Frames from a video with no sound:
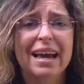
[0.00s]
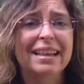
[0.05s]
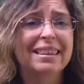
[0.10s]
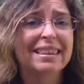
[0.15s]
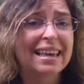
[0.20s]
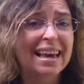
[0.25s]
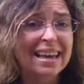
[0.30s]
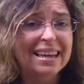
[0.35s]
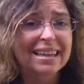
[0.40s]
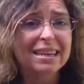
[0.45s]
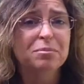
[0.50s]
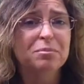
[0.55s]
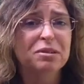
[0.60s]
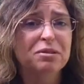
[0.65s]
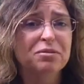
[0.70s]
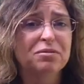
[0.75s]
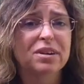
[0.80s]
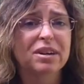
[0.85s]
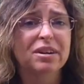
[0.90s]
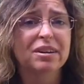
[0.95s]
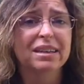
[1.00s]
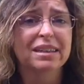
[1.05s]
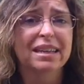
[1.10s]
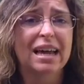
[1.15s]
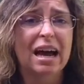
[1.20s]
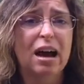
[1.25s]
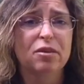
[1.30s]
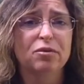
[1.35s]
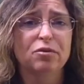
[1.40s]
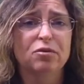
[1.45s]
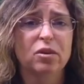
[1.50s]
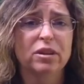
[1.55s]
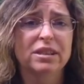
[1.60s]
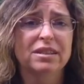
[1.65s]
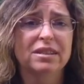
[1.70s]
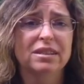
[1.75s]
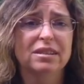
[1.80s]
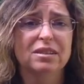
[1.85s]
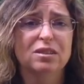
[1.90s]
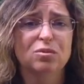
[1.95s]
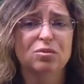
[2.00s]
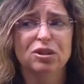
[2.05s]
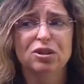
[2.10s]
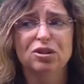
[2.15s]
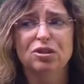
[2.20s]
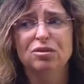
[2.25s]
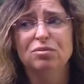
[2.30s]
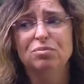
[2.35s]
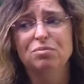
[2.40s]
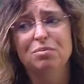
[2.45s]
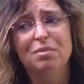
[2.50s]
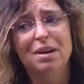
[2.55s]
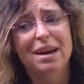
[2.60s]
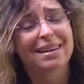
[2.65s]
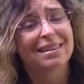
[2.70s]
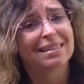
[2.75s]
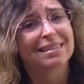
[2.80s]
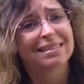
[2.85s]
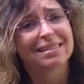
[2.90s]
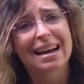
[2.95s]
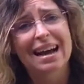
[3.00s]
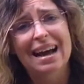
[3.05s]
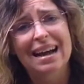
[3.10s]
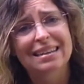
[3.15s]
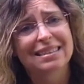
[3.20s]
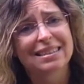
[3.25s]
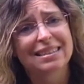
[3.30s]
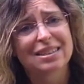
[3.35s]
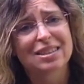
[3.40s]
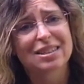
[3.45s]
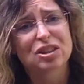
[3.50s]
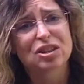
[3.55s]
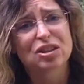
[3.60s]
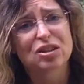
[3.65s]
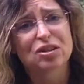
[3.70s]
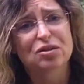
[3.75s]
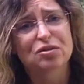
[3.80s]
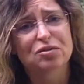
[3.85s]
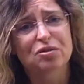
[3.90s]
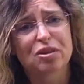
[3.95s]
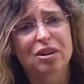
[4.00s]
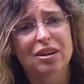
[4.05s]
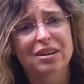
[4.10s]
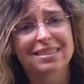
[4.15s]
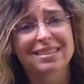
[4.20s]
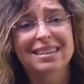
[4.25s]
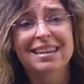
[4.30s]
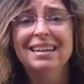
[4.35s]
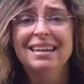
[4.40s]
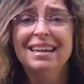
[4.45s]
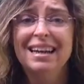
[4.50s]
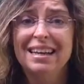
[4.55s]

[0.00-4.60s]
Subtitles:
and they can be very loud voices which make a lot of decisions for us.